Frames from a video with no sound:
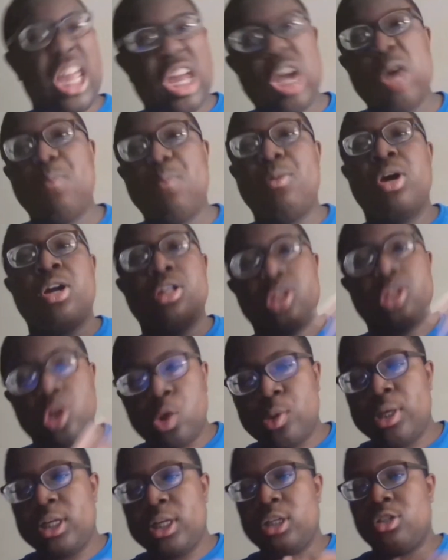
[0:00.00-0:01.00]
am
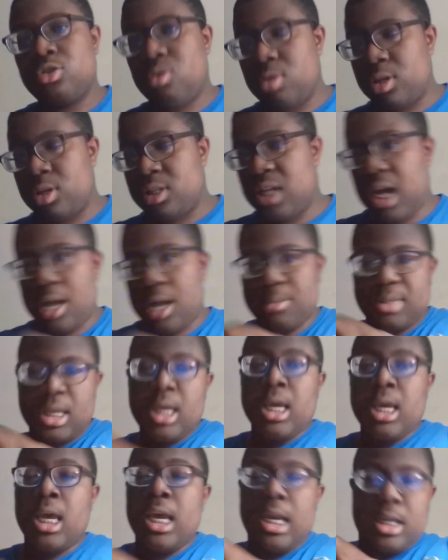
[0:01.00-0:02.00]
doing the shorter times.
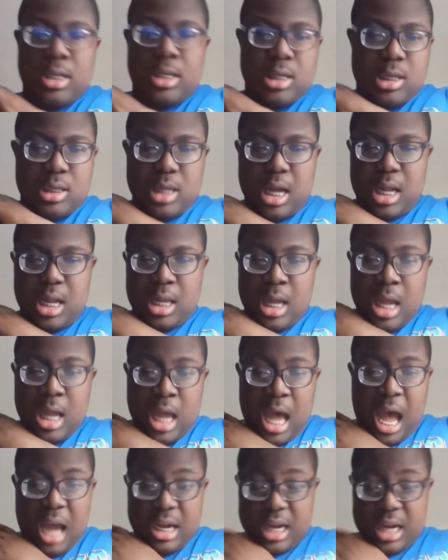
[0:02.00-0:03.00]
It's just that
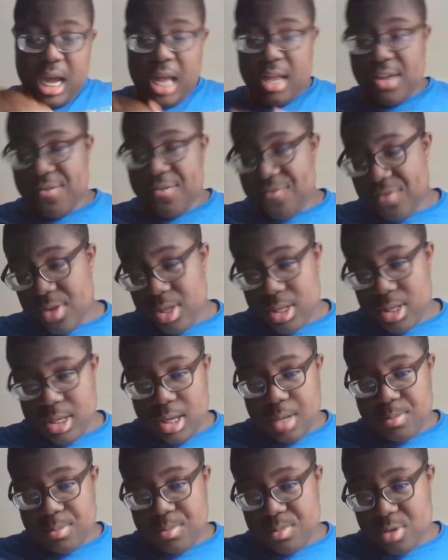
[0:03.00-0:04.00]
I gotta fill
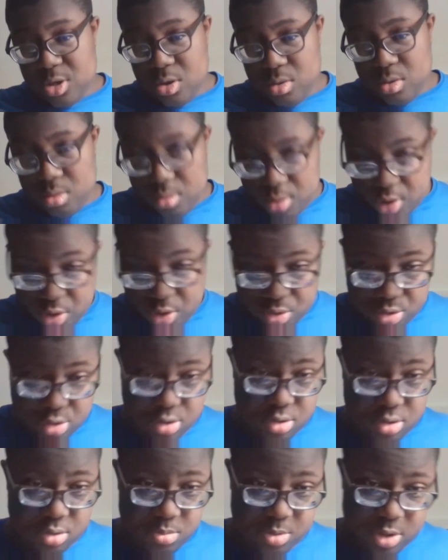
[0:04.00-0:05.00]
it up so
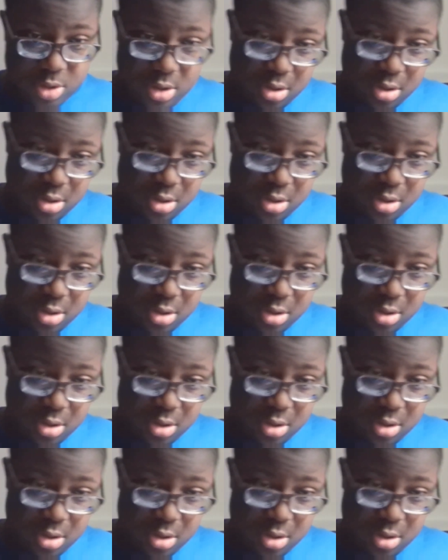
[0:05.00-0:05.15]
YouTube.